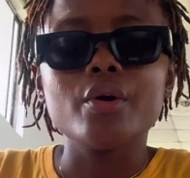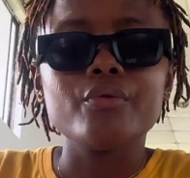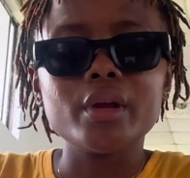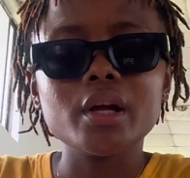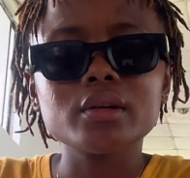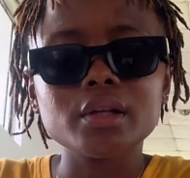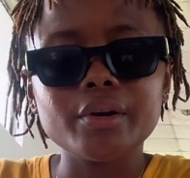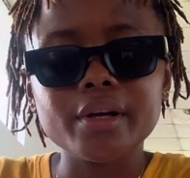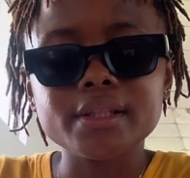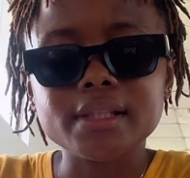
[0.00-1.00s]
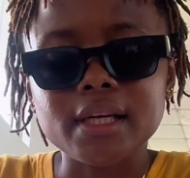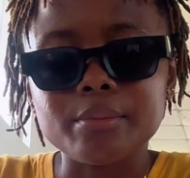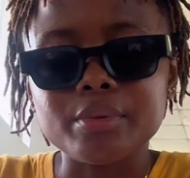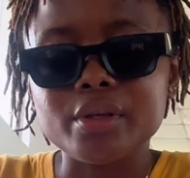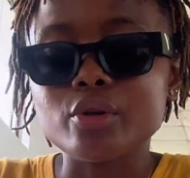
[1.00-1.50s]
Renal clearance can
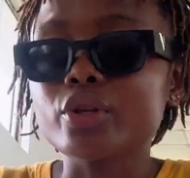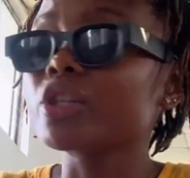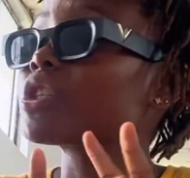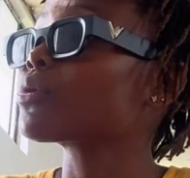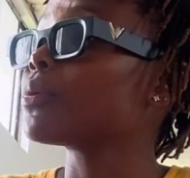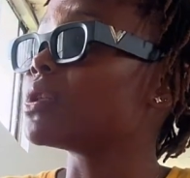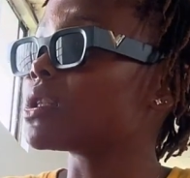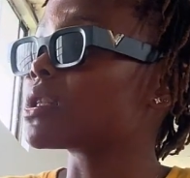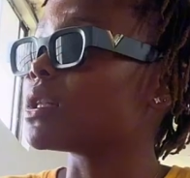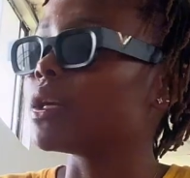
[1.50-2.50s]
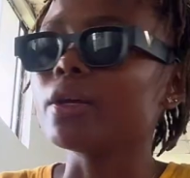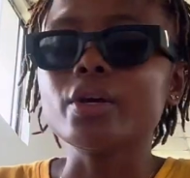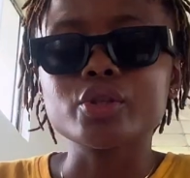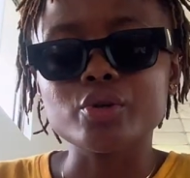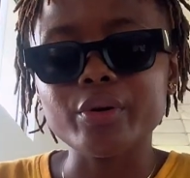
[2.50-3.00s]
be okay. This is what we did today.
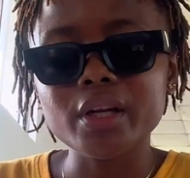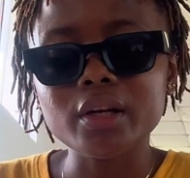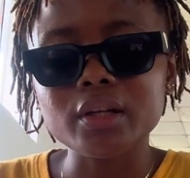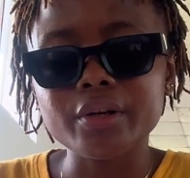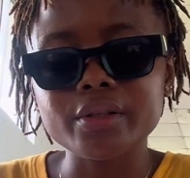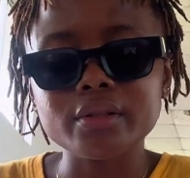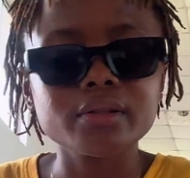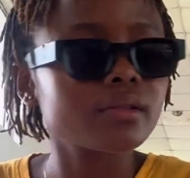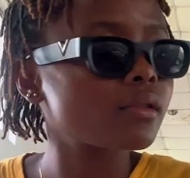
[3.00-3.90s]
So renal clearance.